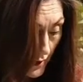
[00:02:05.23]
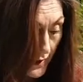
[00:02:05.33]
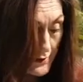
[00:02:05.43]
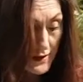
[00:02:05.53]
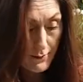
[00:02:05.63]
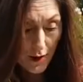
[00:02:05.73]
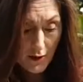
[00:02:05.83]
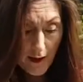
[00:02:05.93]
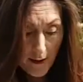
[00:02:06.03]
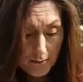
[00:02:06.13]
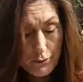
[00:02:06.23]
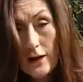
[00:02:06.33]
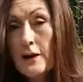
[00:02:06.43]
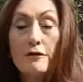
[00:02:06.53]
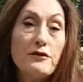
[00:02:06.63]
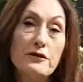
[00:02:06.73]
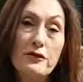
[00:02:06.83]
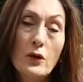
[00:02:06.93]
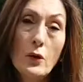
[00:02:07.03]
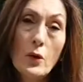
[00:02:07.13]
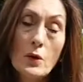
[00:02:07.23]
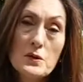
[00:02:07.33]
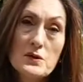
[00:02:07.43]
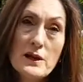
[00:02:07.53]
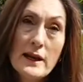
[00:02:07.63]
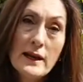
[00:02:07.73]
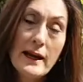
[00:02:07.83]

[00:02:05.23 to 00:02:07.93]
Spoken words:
Cloudy ammonia, brilliant for floors,